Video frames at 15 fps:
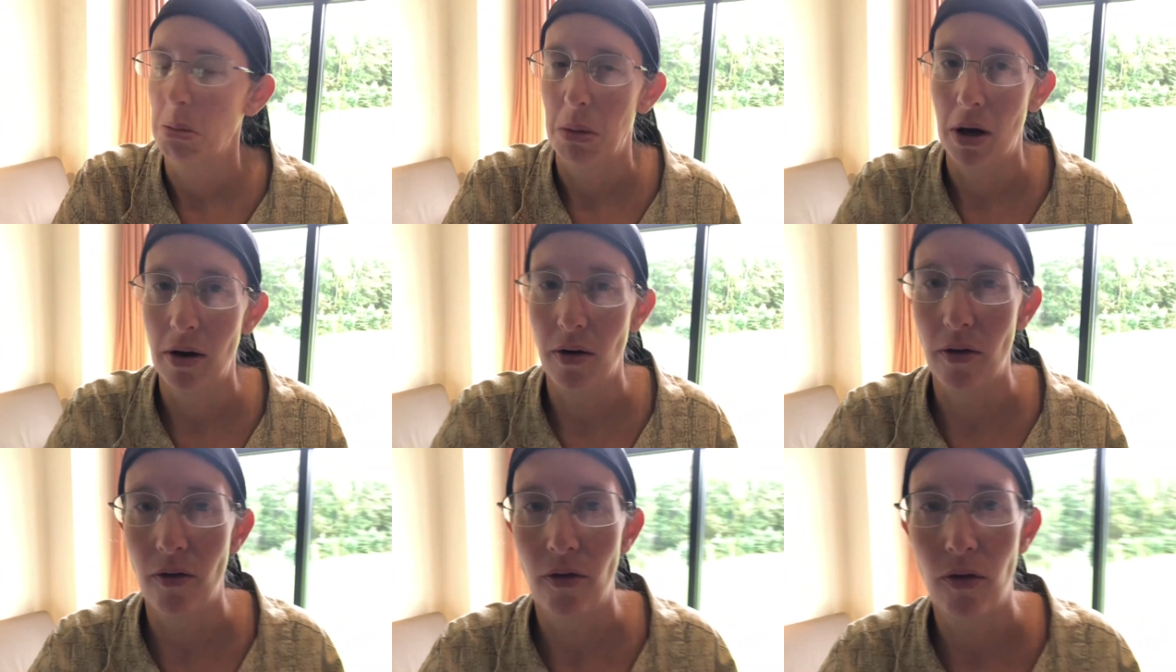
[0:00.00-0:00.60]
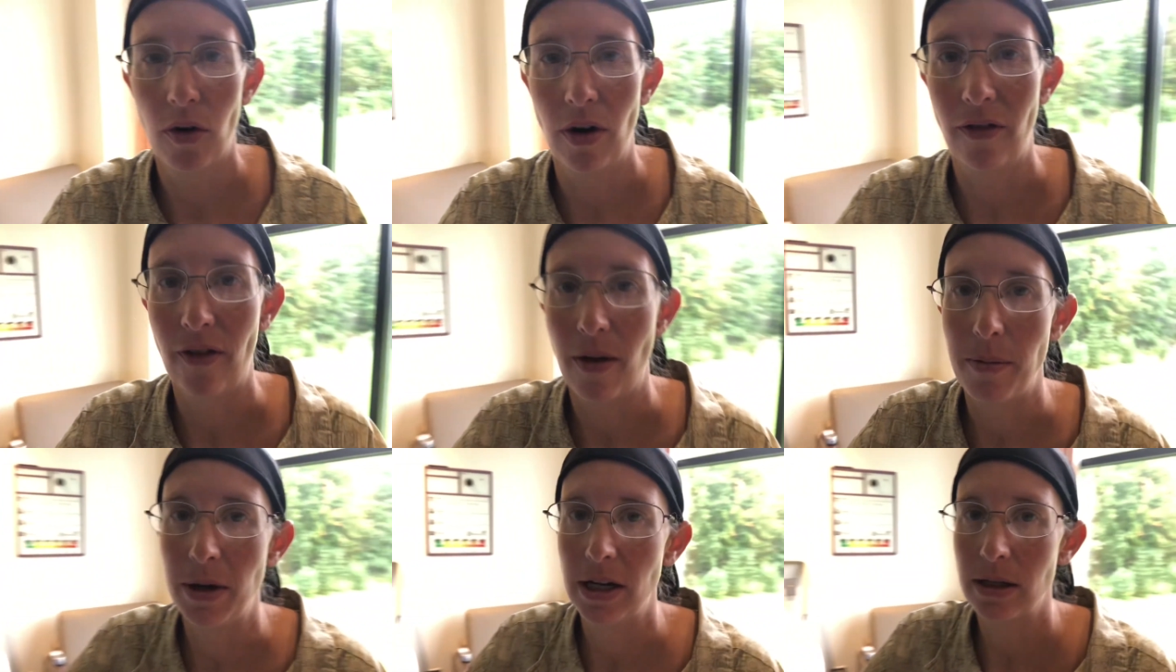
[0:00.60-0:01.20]
I don't know,
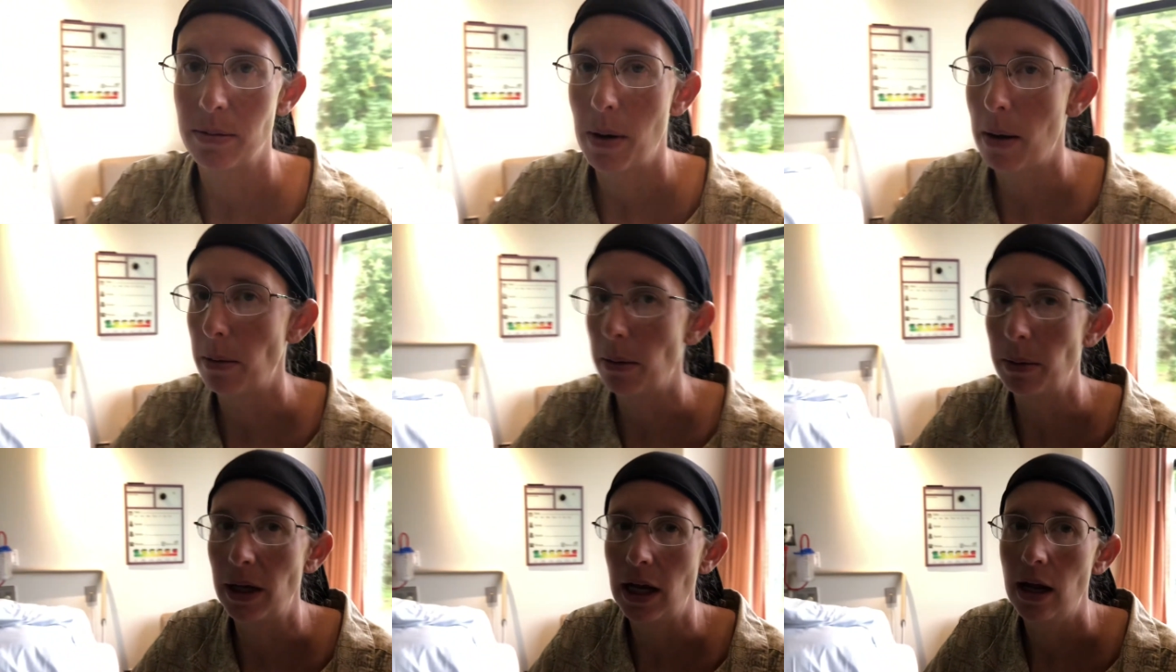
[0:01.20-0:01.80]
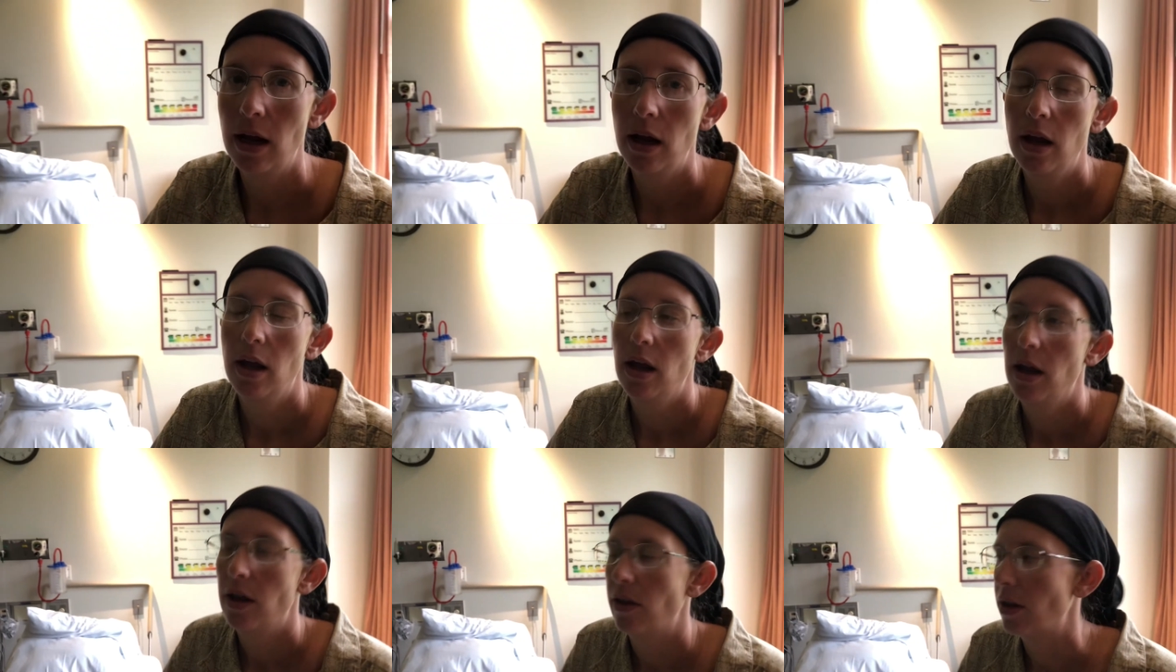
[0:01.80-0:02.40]
45 minutes probably,
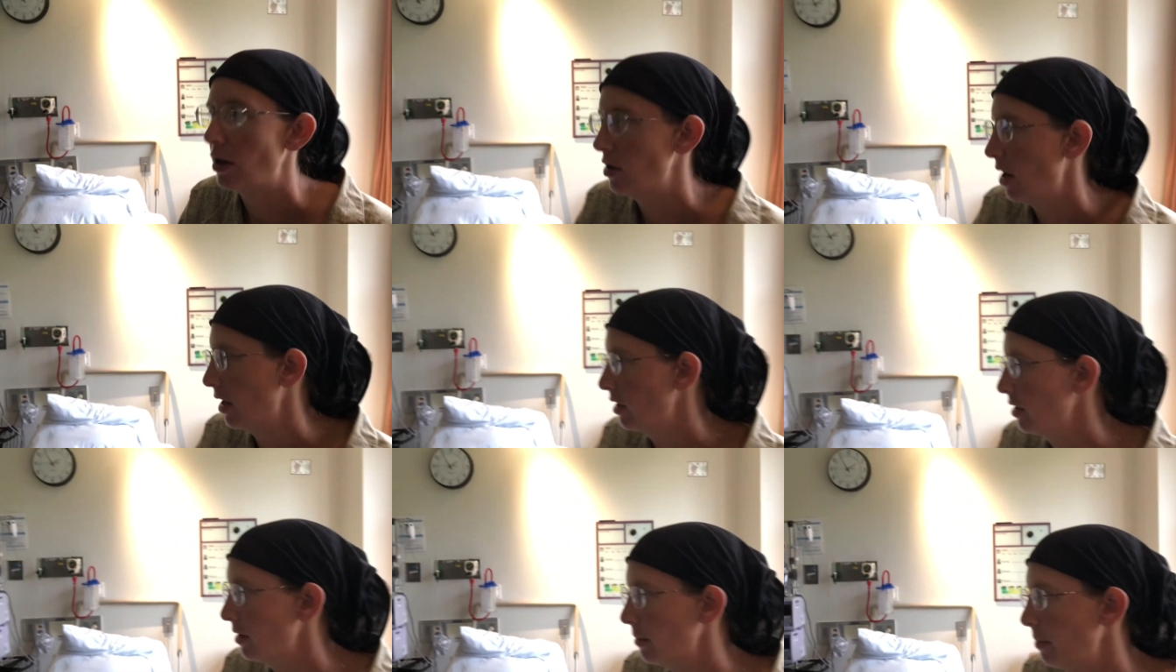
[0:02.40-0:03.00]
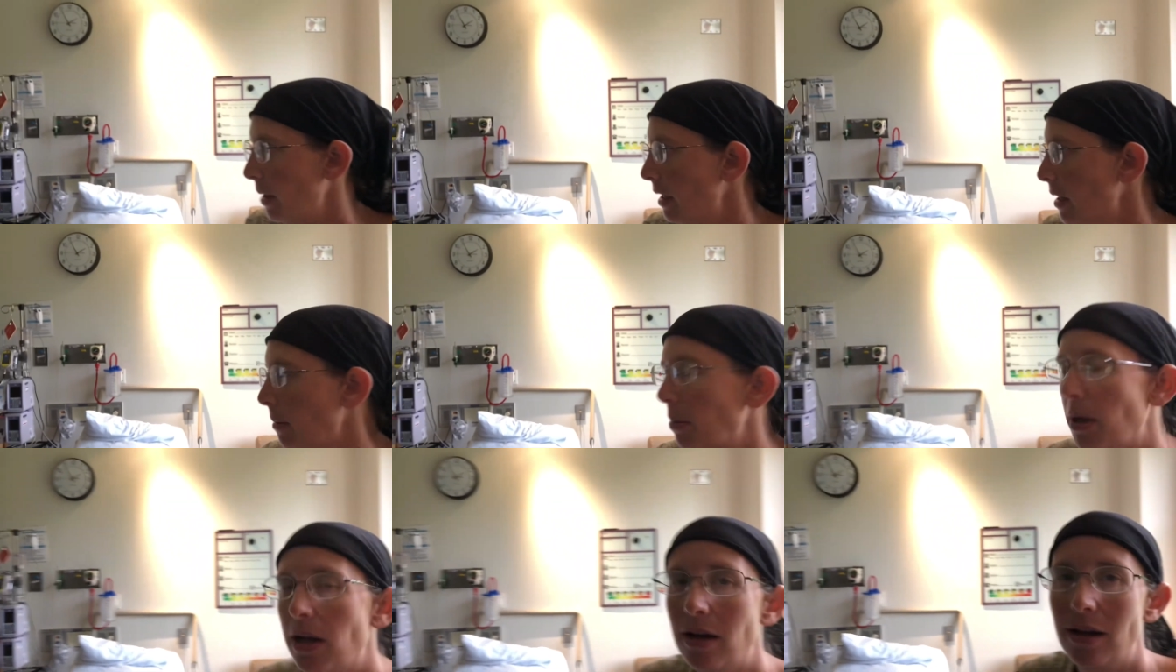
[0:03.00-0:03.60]
the contractions have picked up
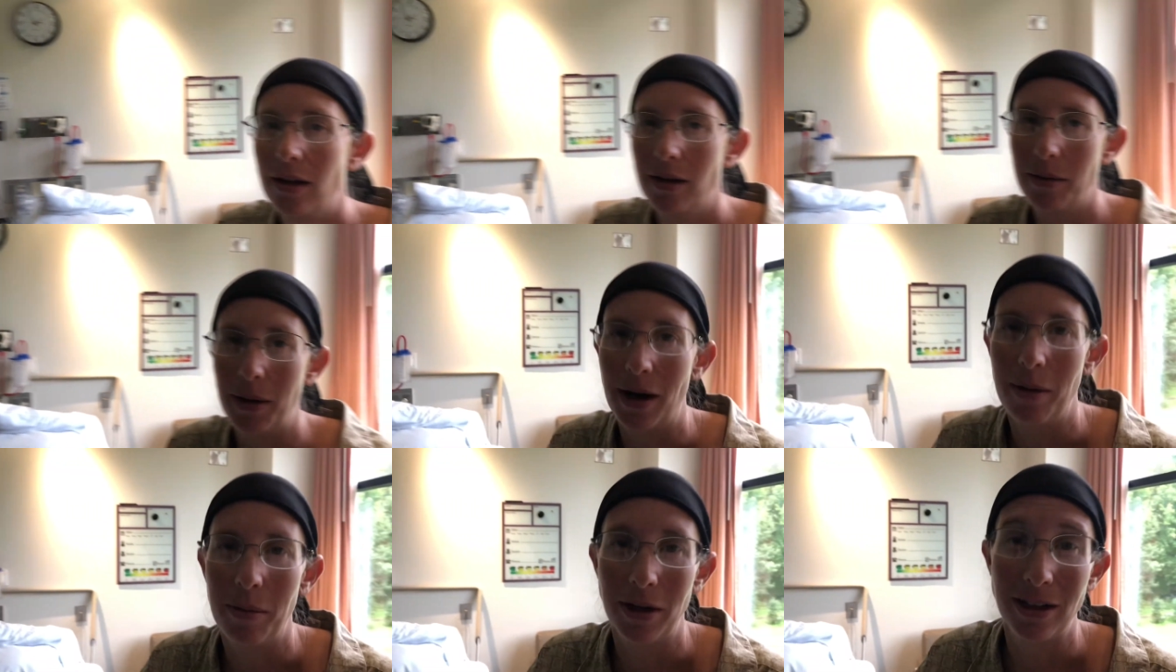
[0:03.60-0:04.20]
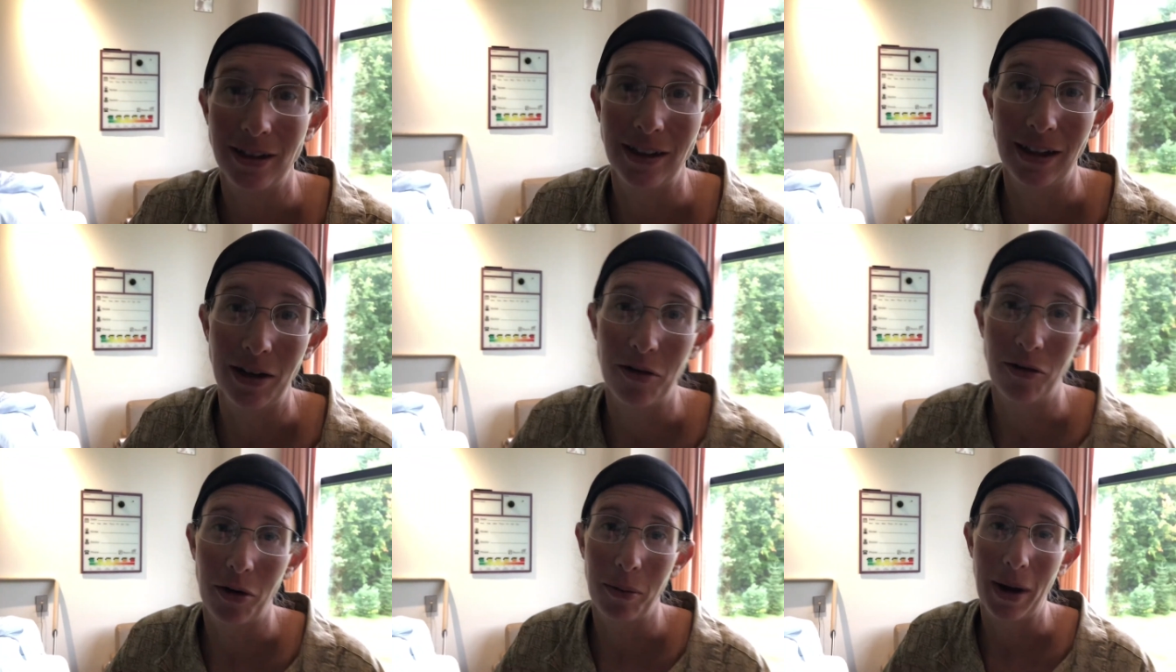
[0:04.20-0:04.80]
where I want to lean
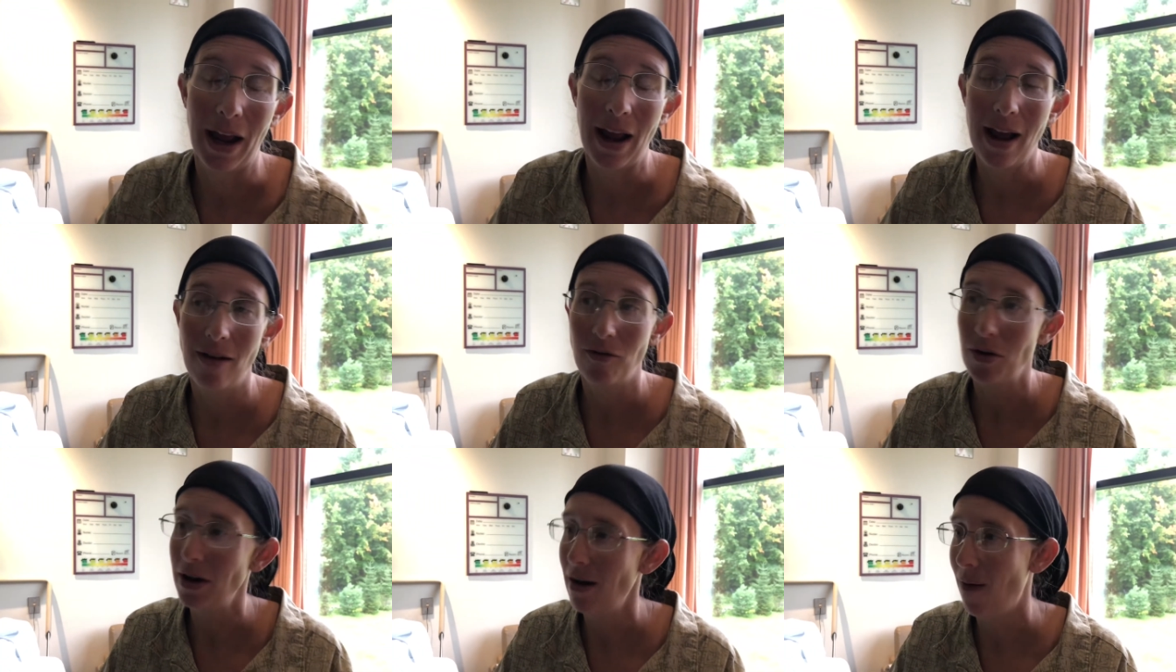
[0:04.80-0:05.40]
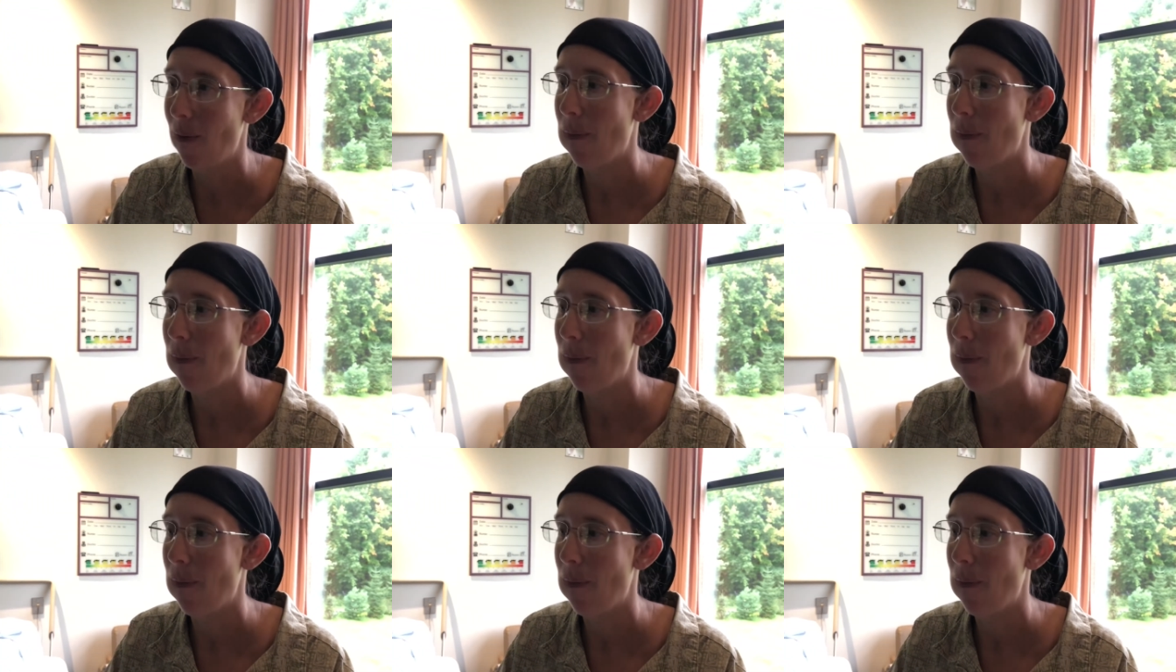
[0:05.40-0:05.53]
over when I have one.